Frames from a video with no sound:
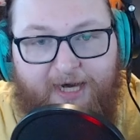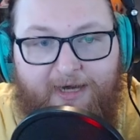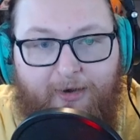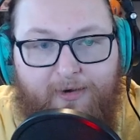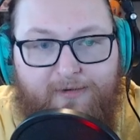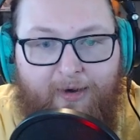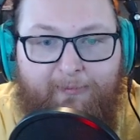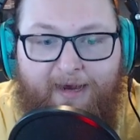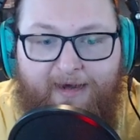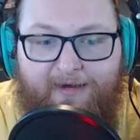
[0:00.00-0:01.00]
Neos
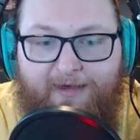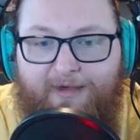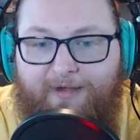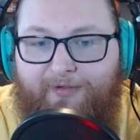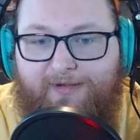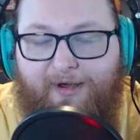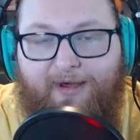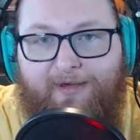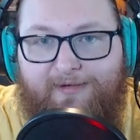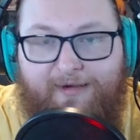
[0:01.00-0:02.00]
Wingman. This guy
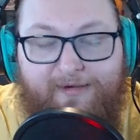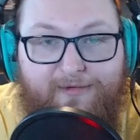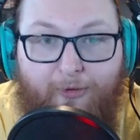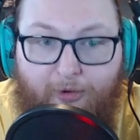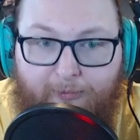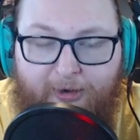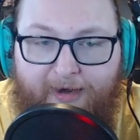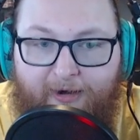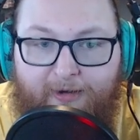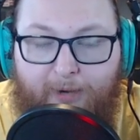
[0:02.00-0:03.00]
is a solo print
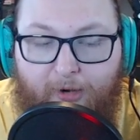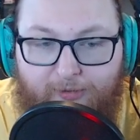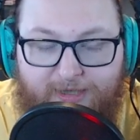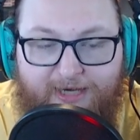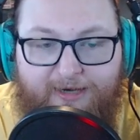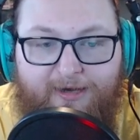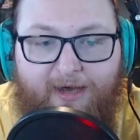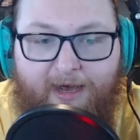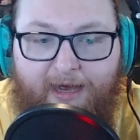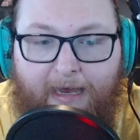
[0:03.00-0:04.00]
out of Pote.
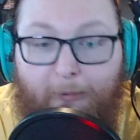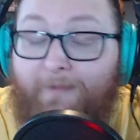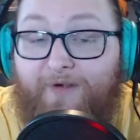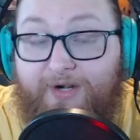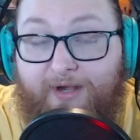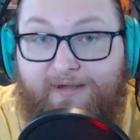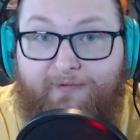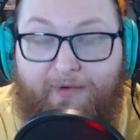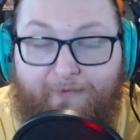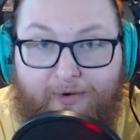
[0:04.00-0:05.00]
However, it does have
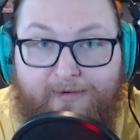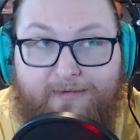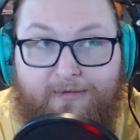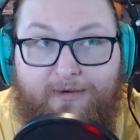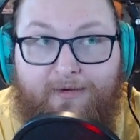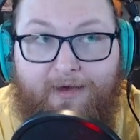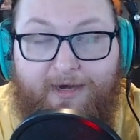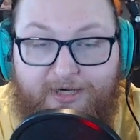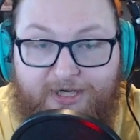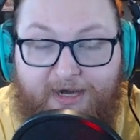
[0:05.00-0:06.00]
the first
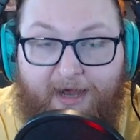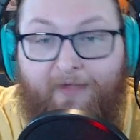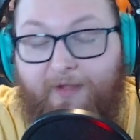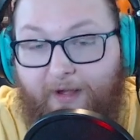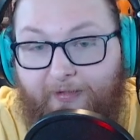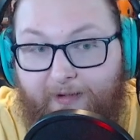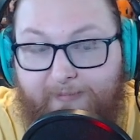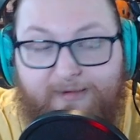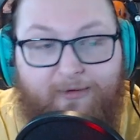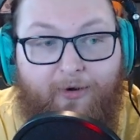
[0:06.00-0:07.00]
edition and the Unlim,
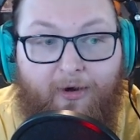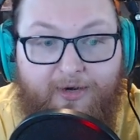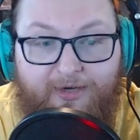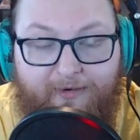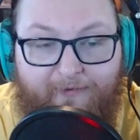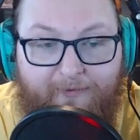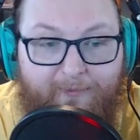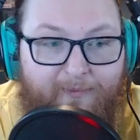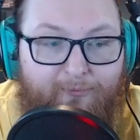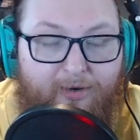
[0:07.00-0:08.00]
so there are two different
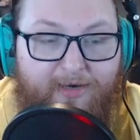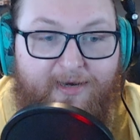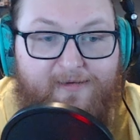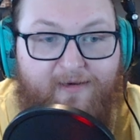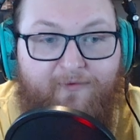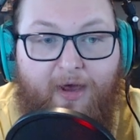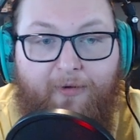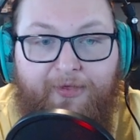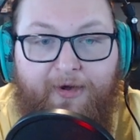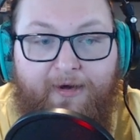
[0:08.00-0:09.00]
printings of it
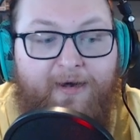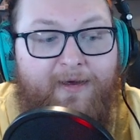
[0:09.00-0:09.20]
out there.